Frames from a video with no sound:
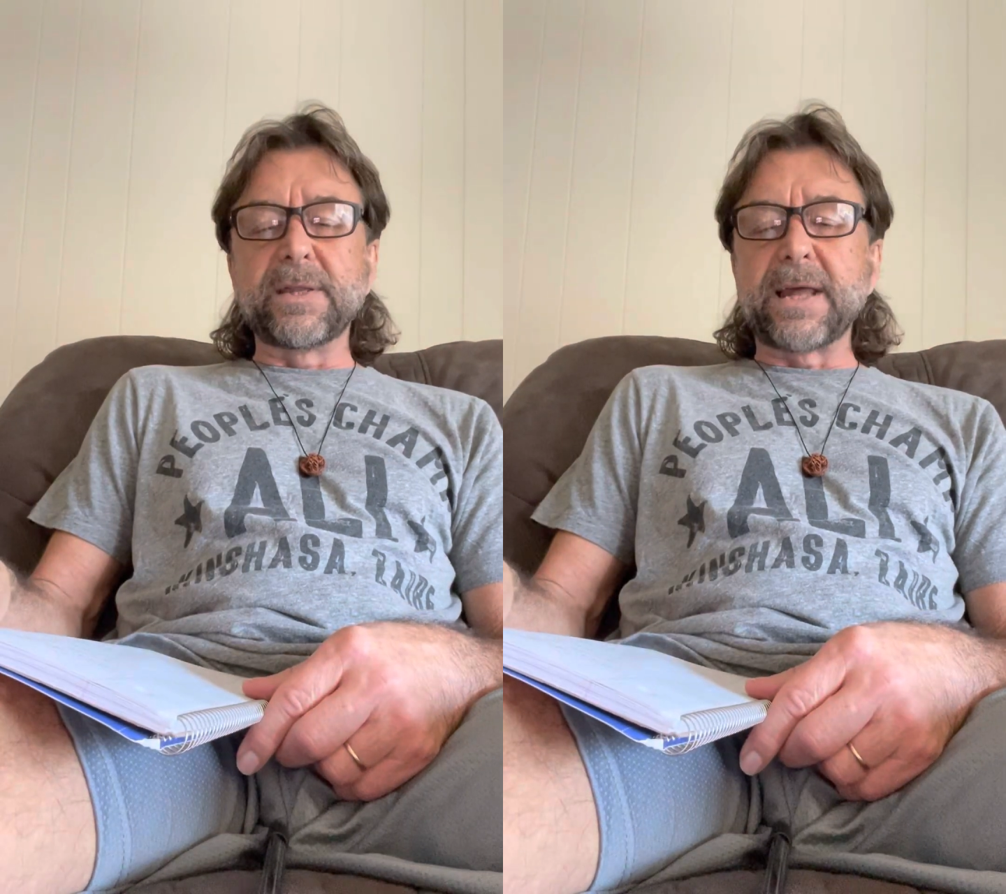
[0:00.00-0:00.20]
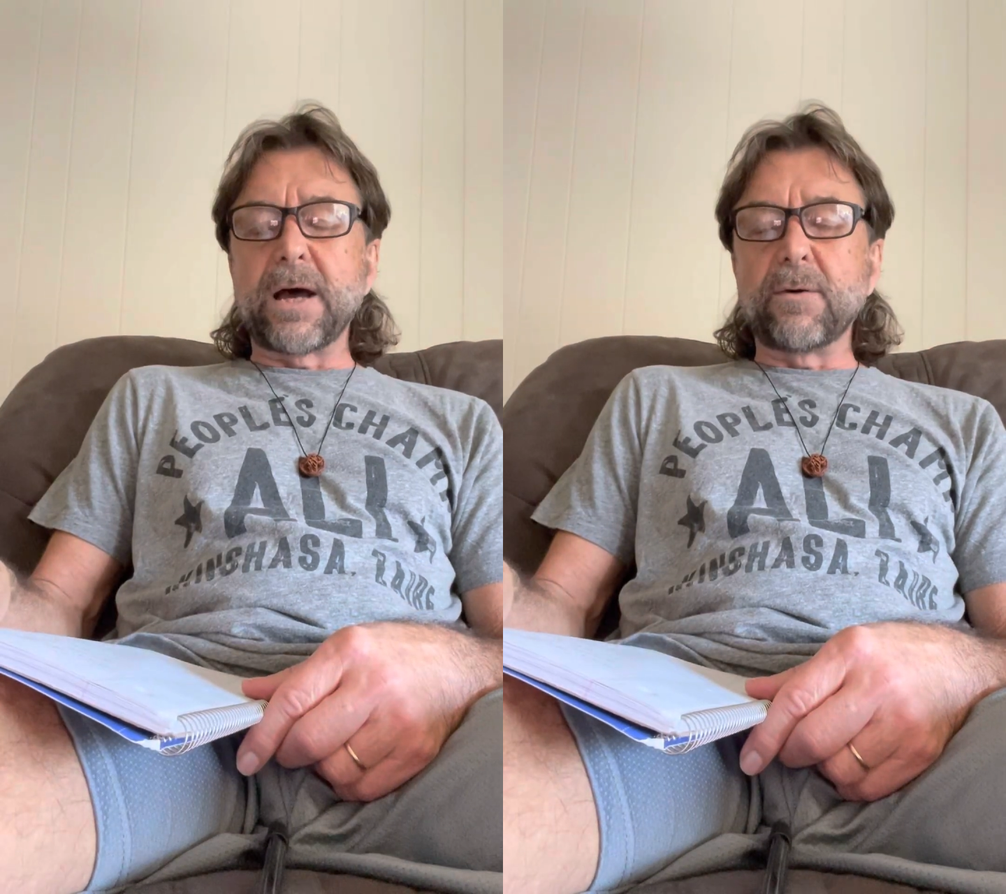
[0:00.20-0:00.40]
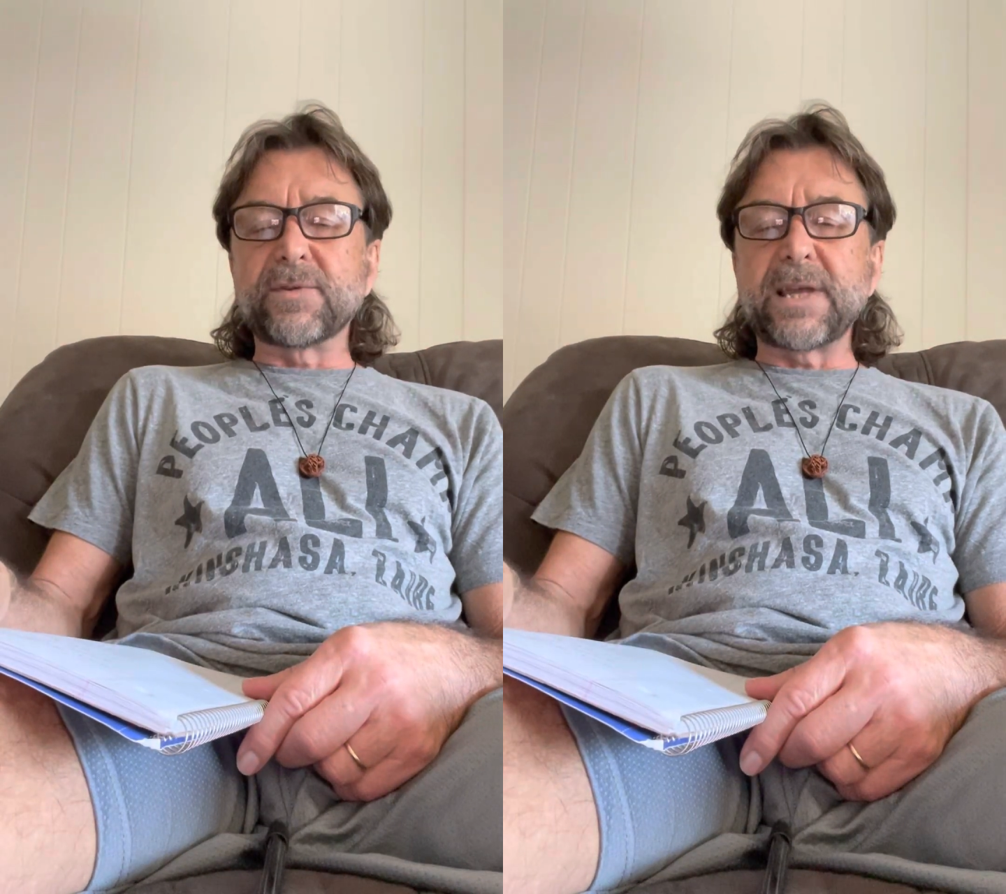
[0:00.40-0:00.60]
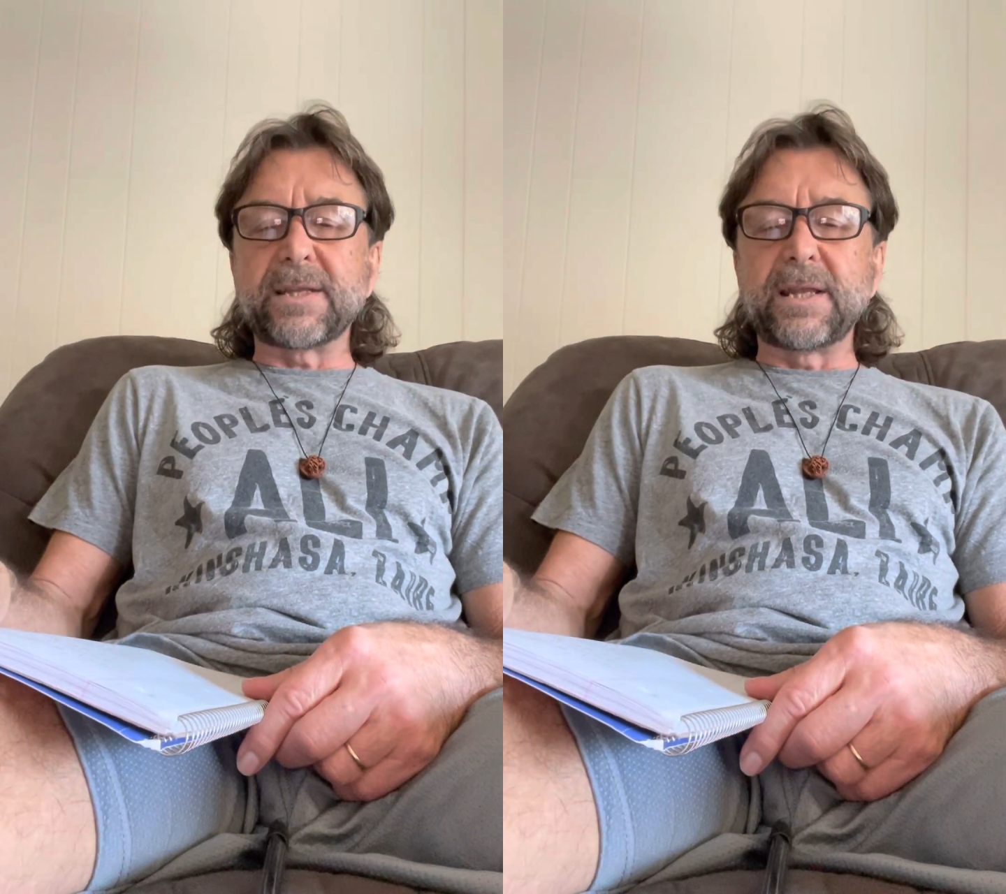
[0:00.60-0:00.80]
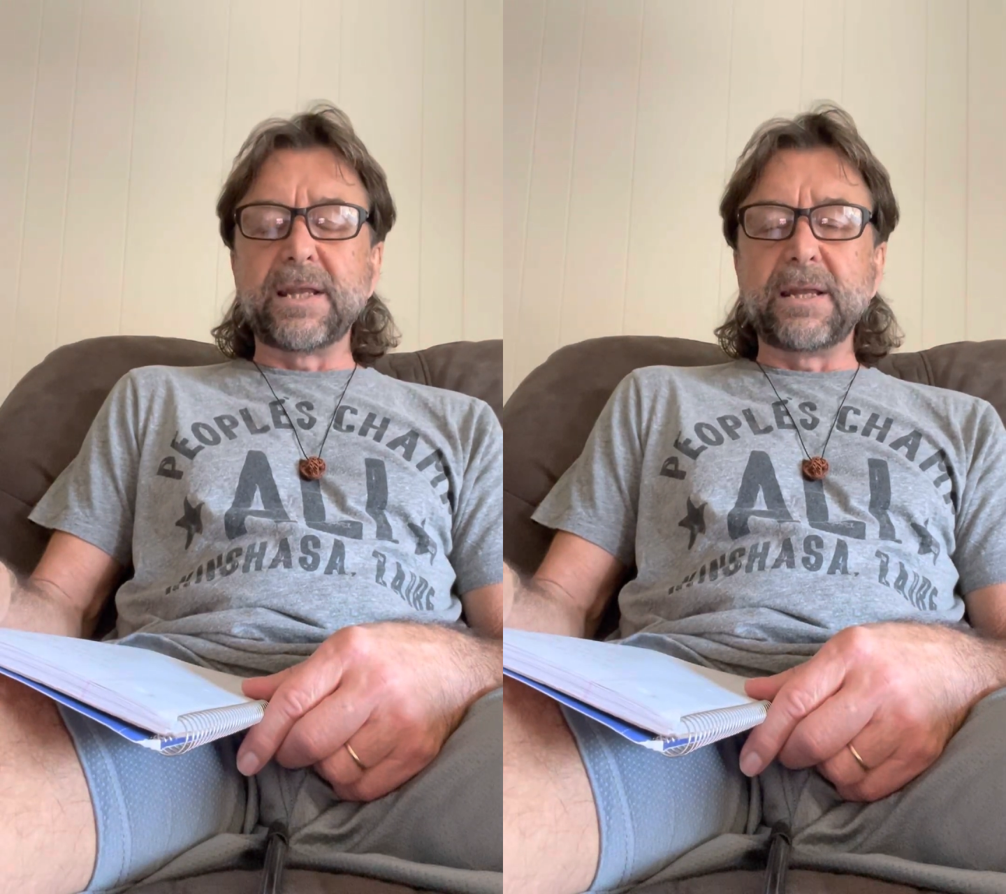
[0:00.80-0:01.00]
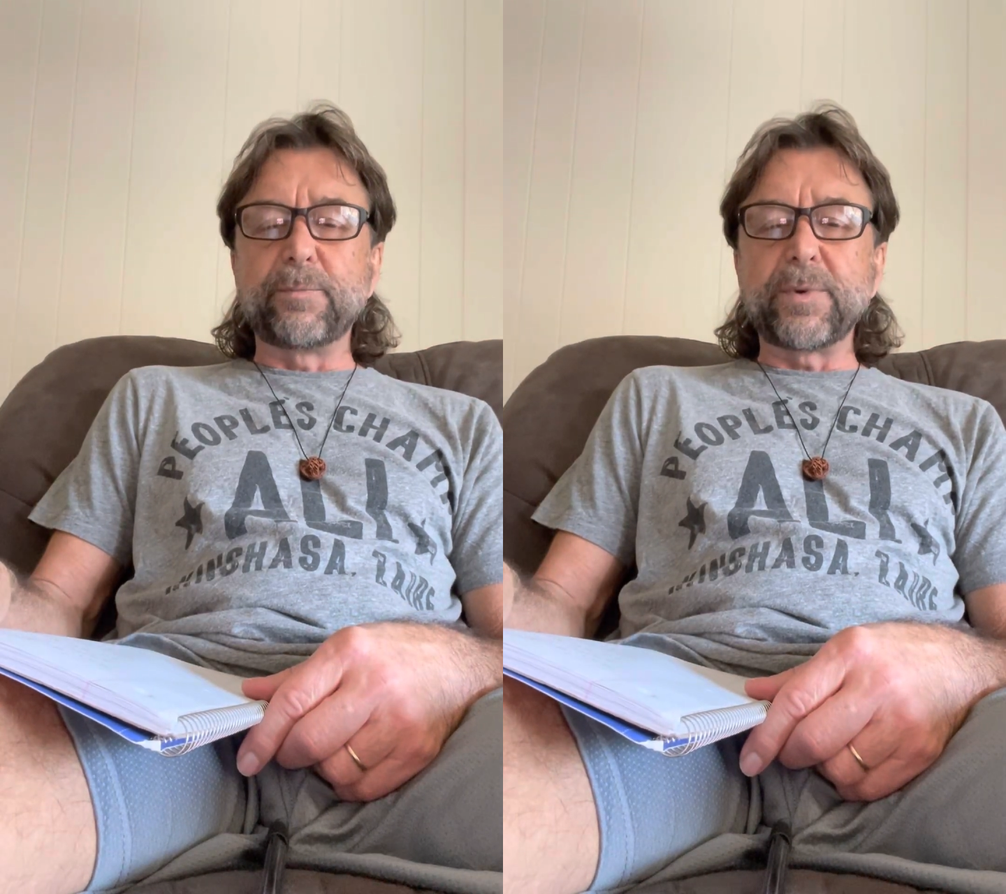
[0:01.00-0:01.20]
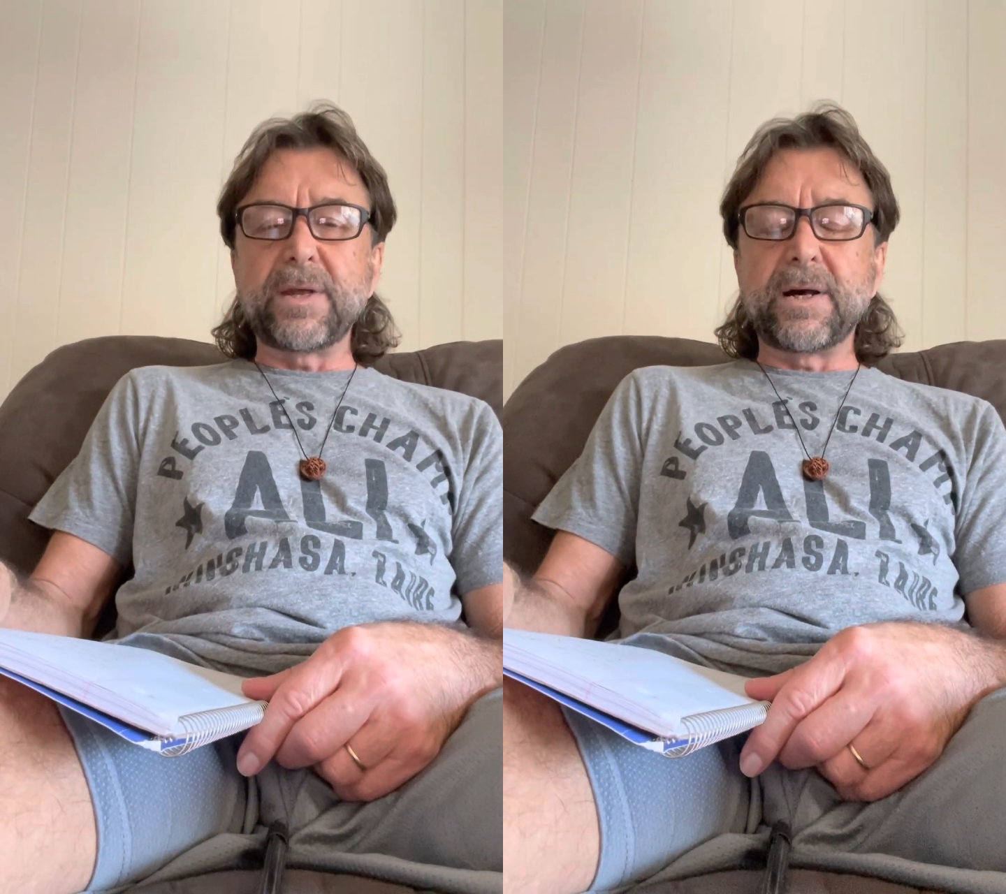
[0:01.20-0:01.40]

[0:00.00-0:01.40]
the Tao of Sattahip,